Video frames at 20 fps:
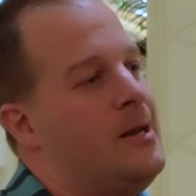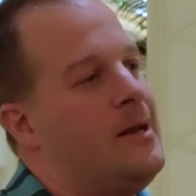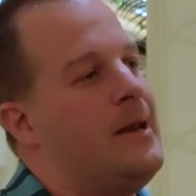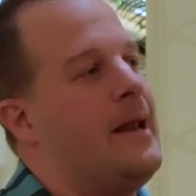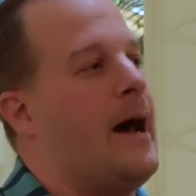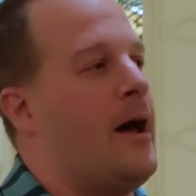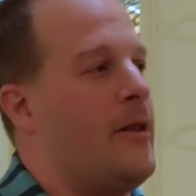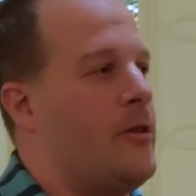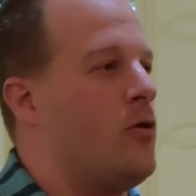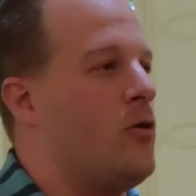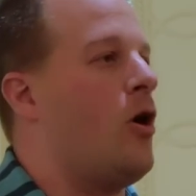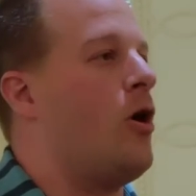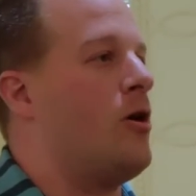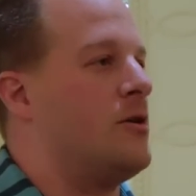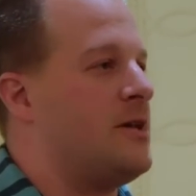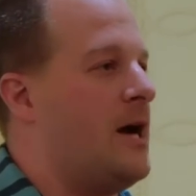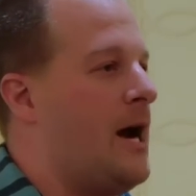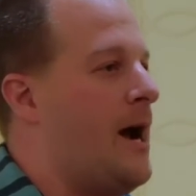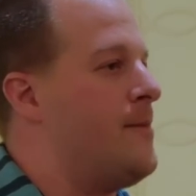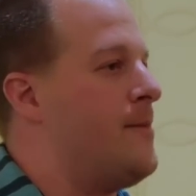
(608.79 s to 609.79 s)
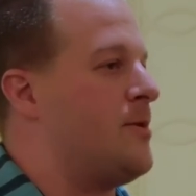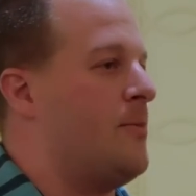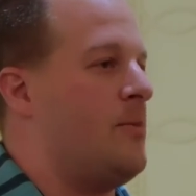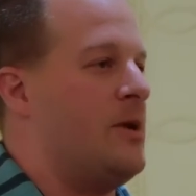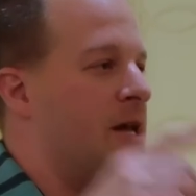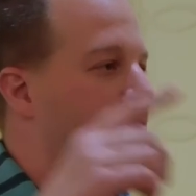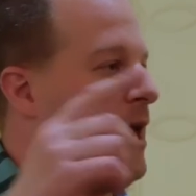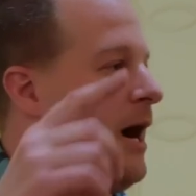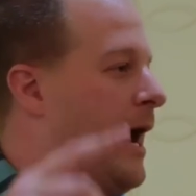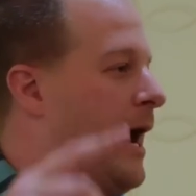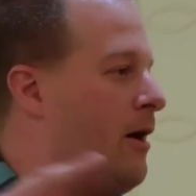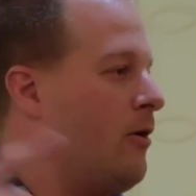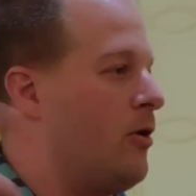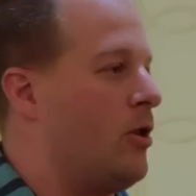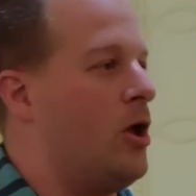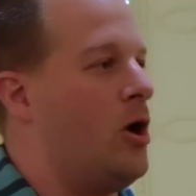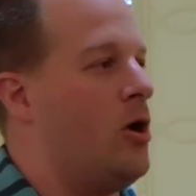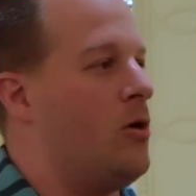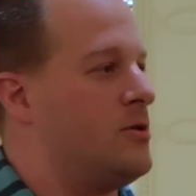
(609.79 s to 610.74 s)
Now there are times I'm going to hit a higher low